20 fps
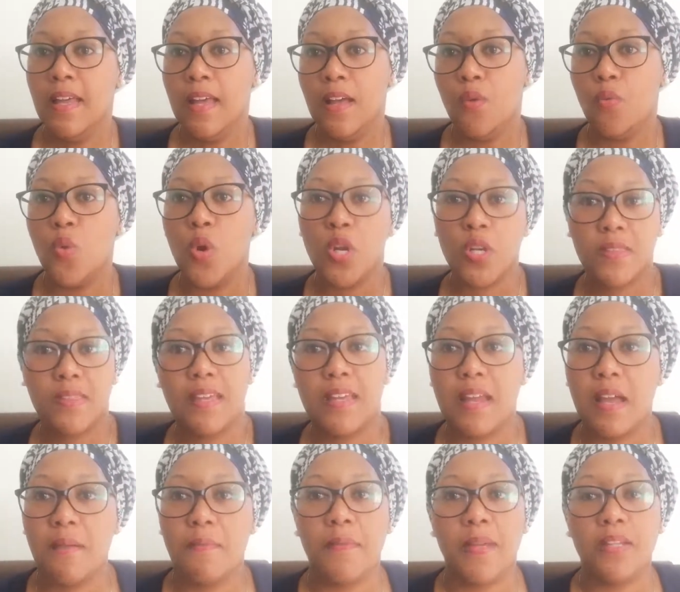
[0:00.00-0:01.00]
work that
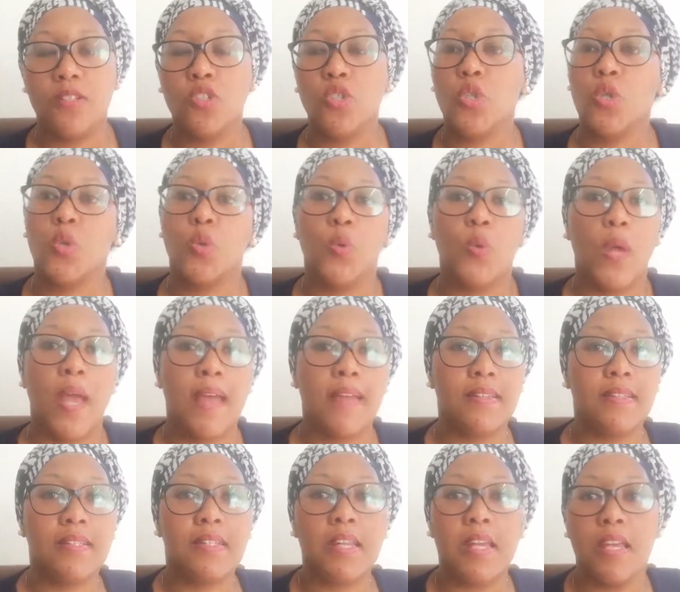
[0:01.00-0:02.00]
I'm into,
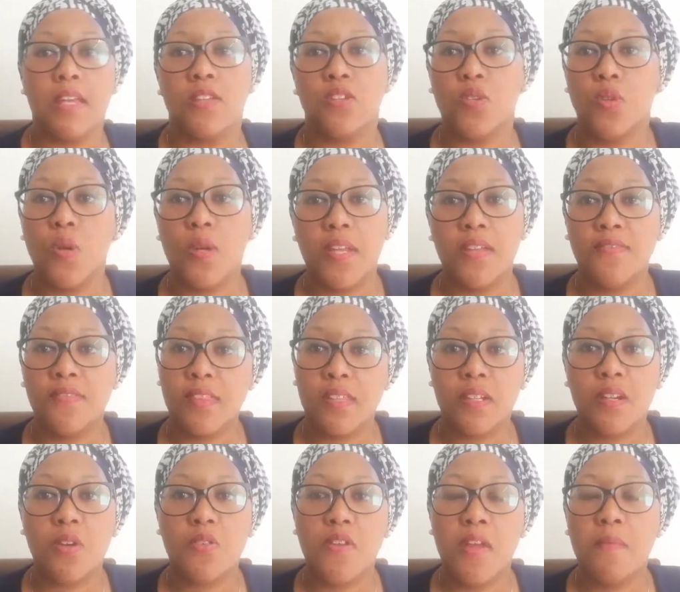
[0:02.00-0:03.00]
and, you know, even the
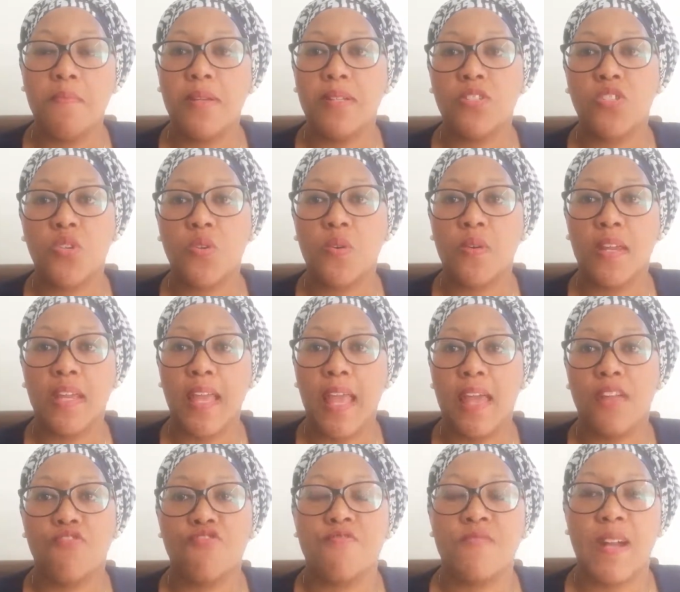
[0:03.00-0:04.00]
career mentoring
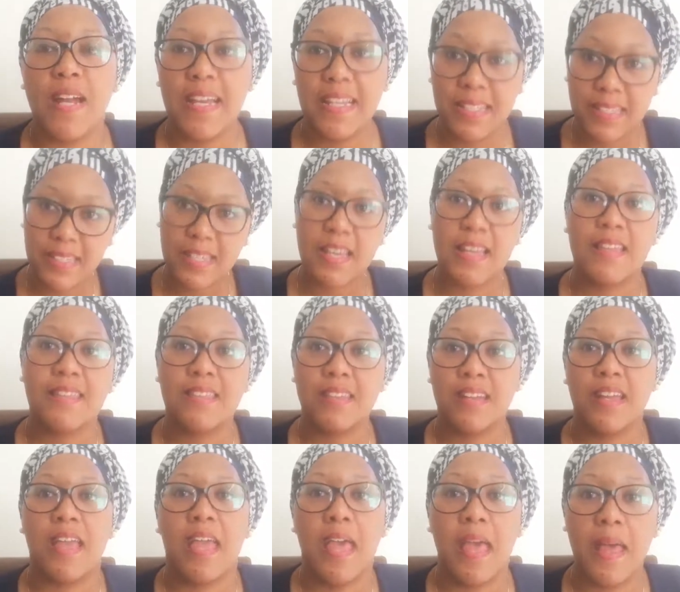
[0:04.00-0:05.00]
and writer that
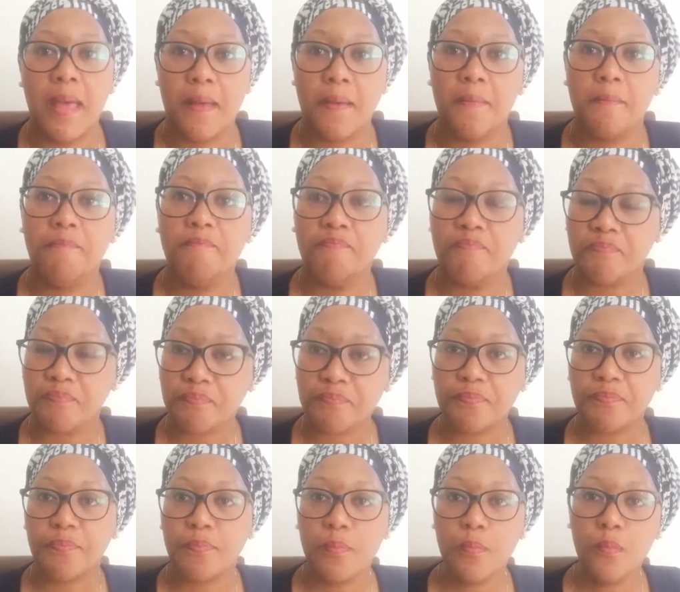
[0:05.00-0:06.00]
I am
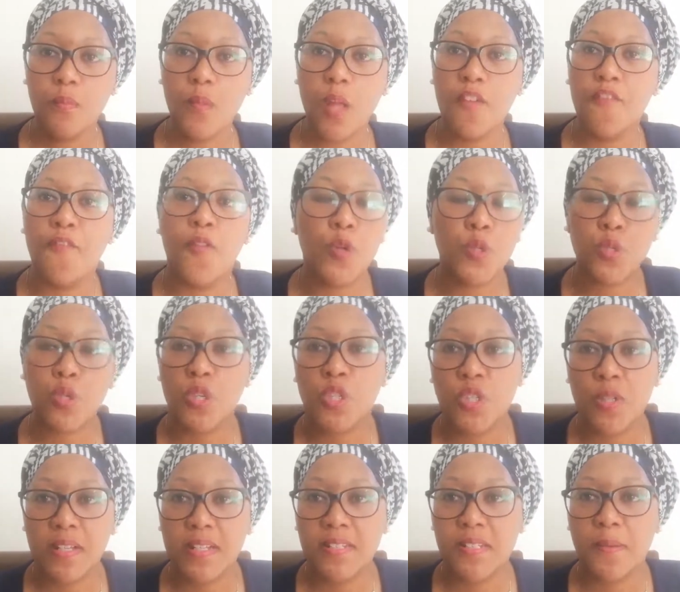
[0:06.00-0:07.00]
for
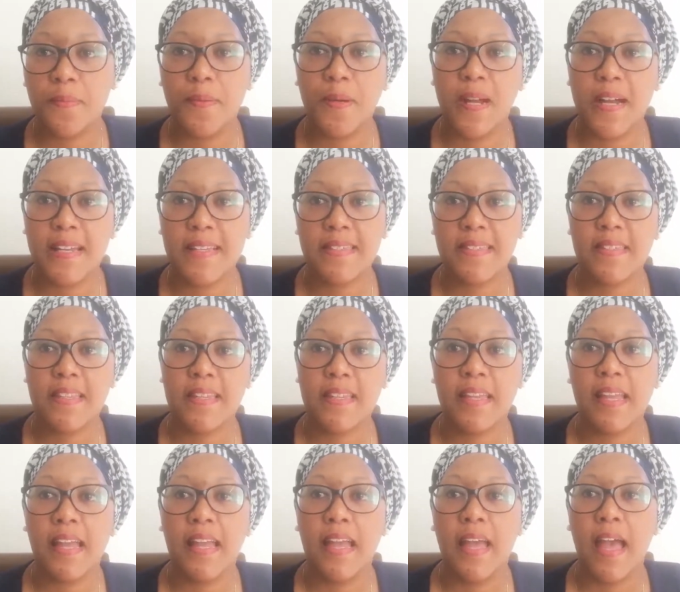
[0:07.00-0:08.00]
social
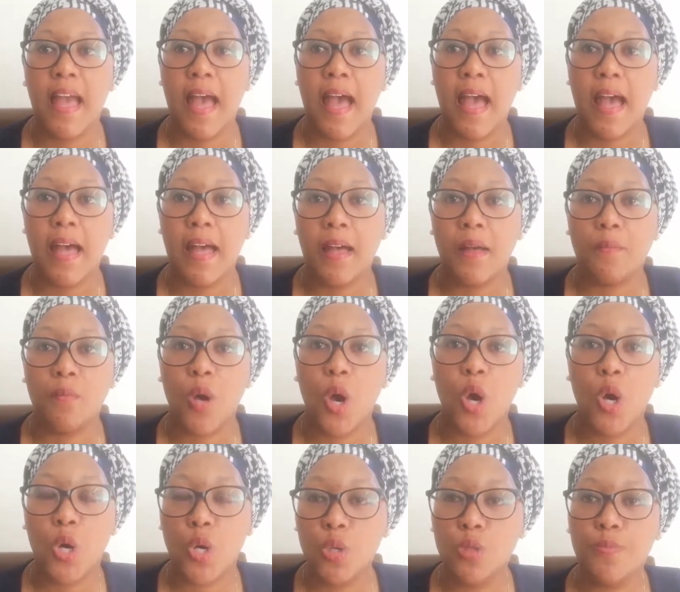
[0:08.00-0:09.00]
enterprising
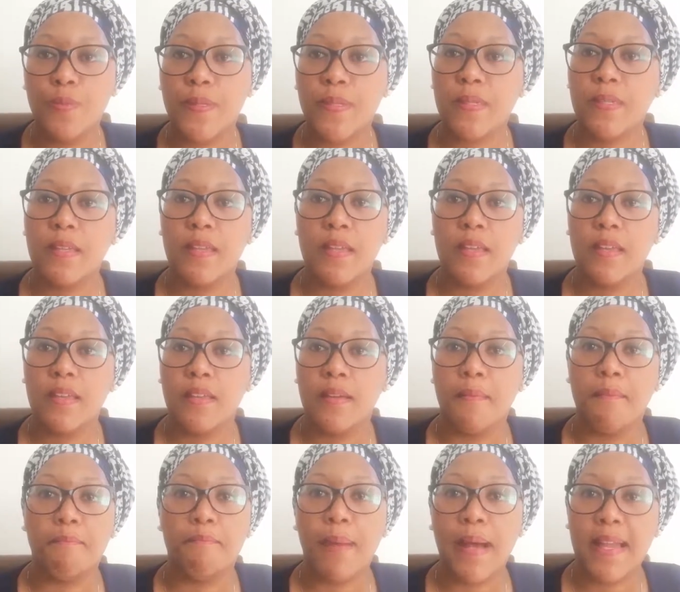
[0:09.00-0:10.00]
hopes
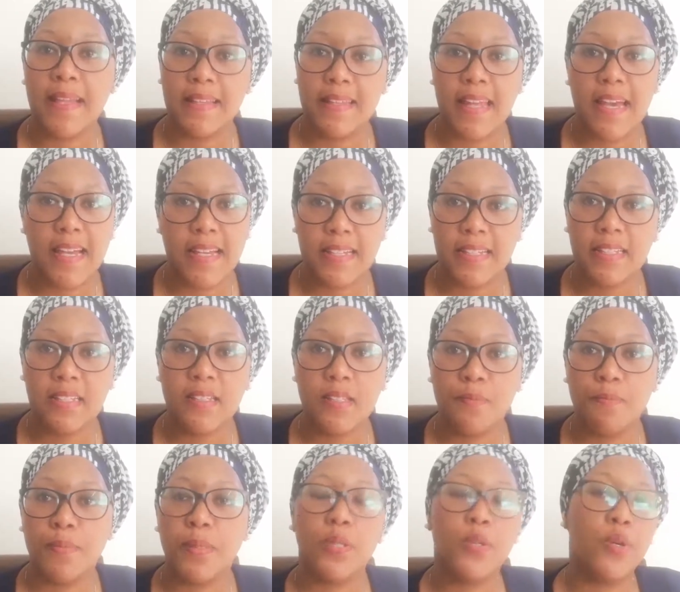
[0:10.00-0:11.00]
by
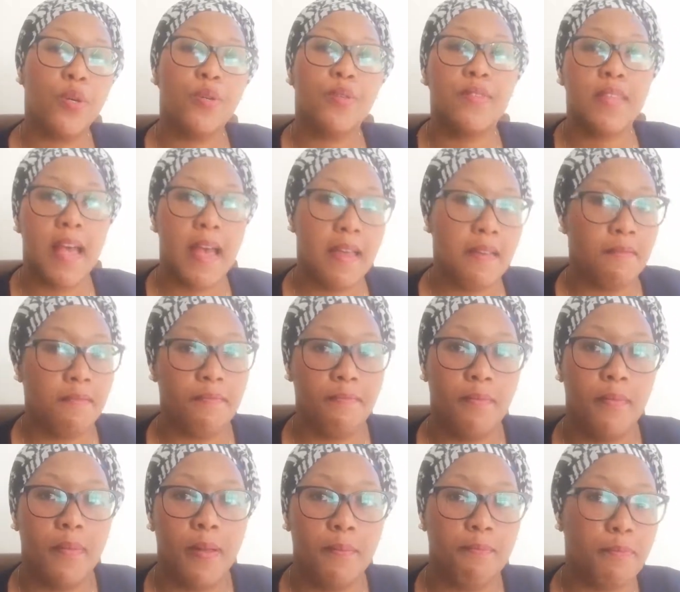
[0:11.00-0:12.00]
night, because
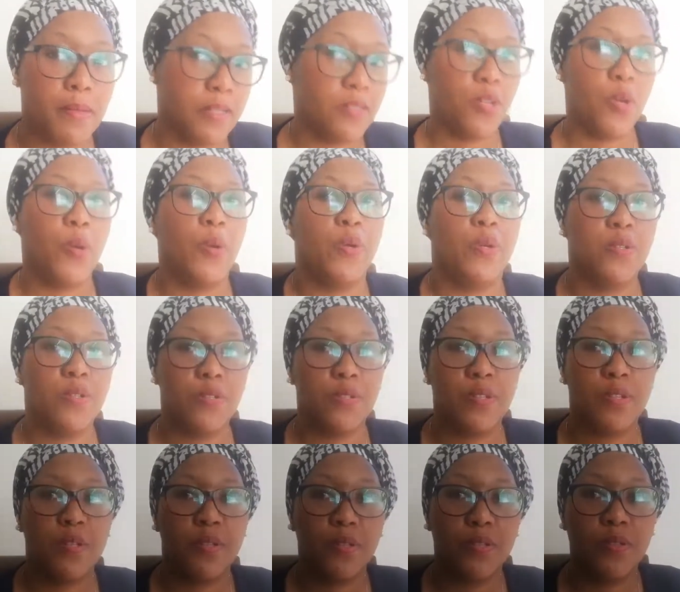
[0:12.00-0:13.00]
I'm better
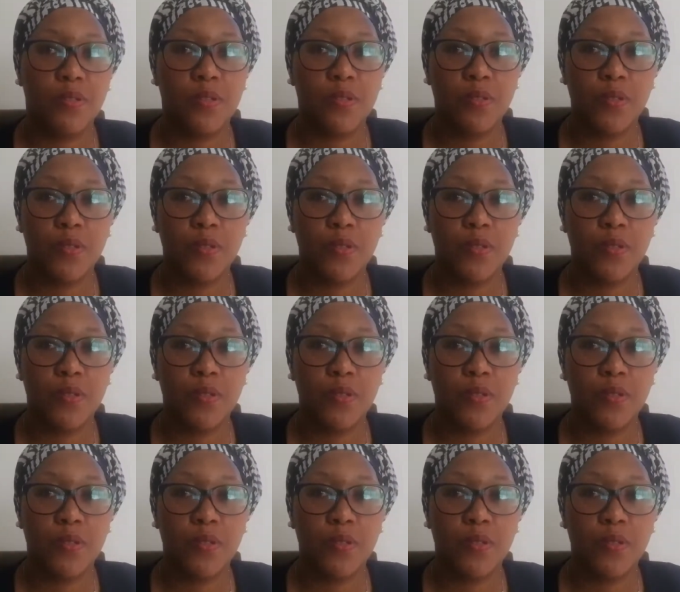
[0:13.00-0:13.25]
heard, you know,